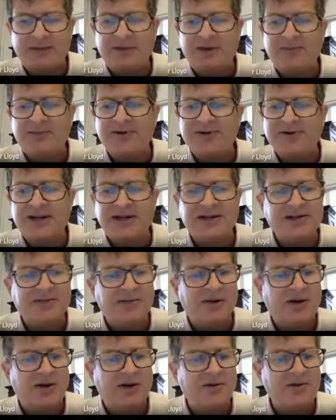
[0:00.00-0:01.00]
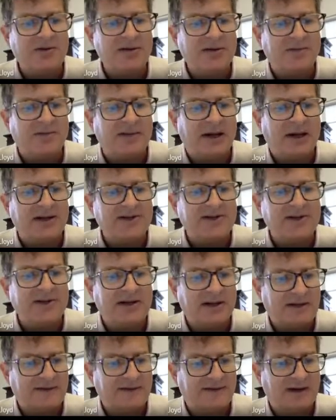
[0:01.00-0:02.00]
in presenter mode, but
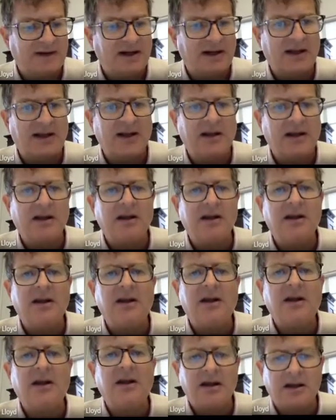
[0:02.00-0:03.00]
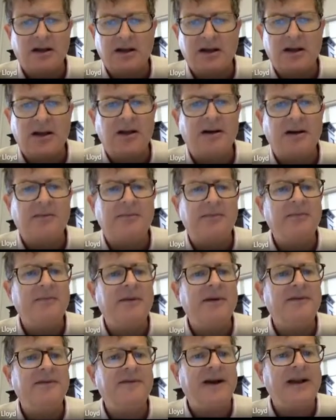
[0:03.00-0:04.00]
if I
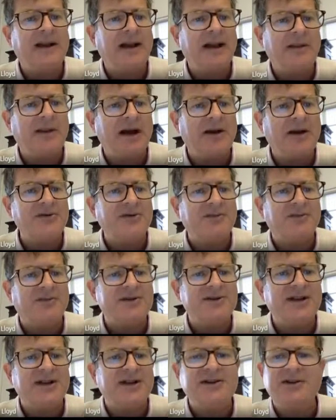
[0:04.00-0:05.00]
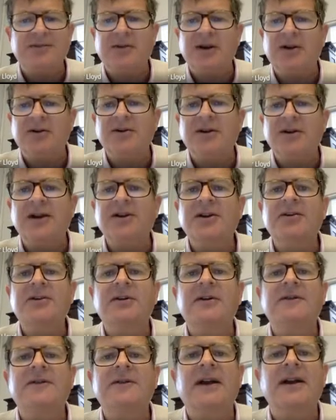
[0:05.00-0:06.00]
come out of presenter mode, I don't know
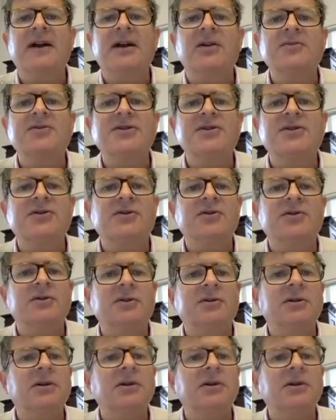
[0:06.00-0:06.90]
if that helps at all.